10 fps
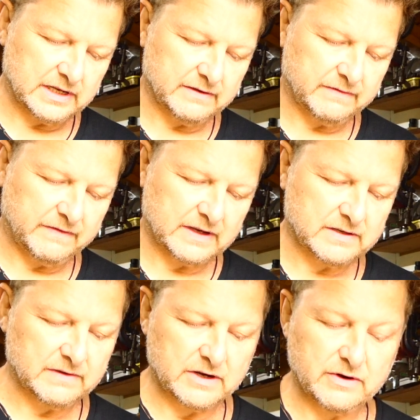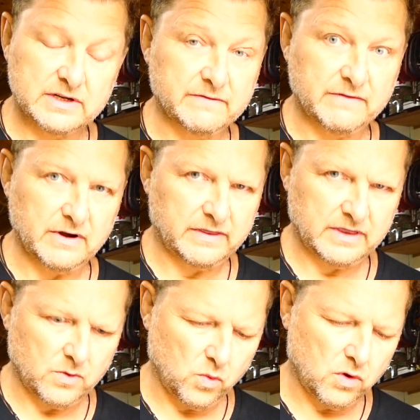You've effectively created a very
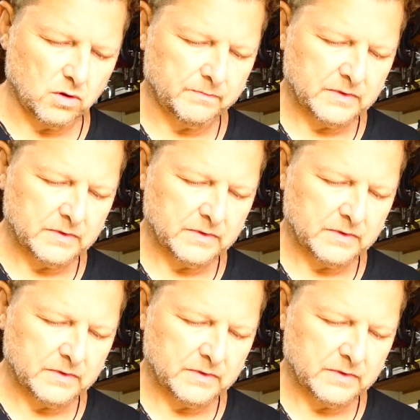thin wall.